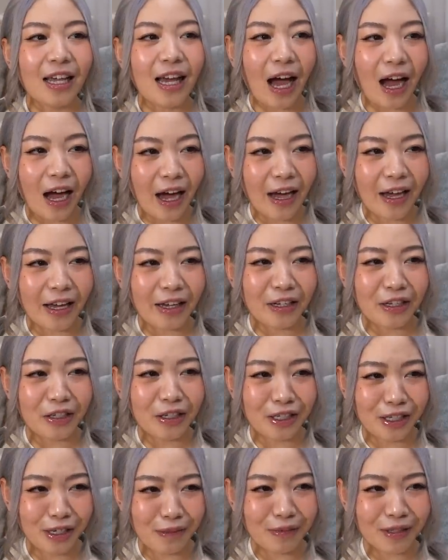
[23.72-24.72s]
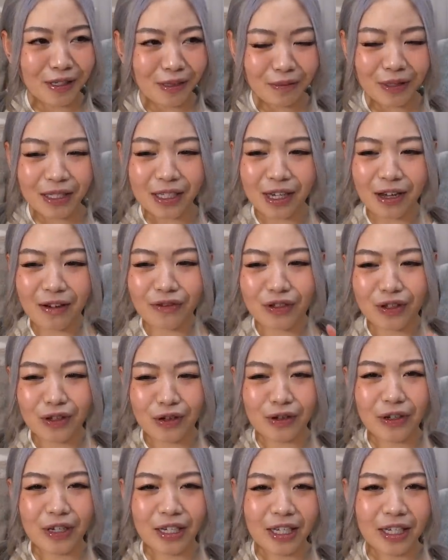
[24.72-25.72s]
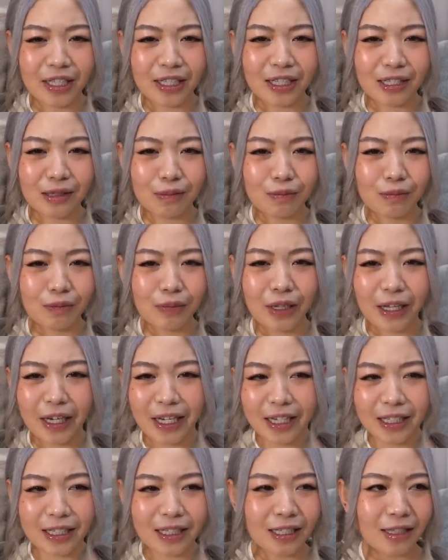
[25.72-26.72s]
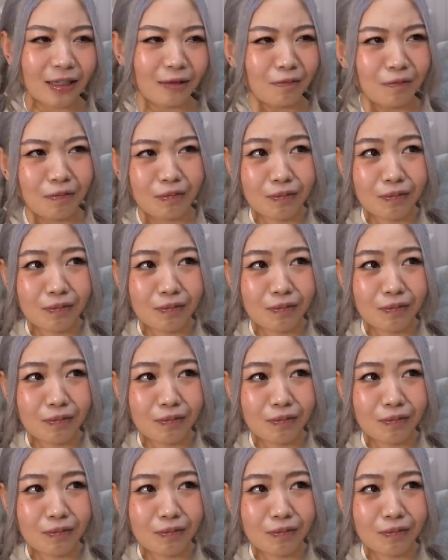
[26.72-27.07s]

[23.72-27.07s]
I shipped some stuff to his place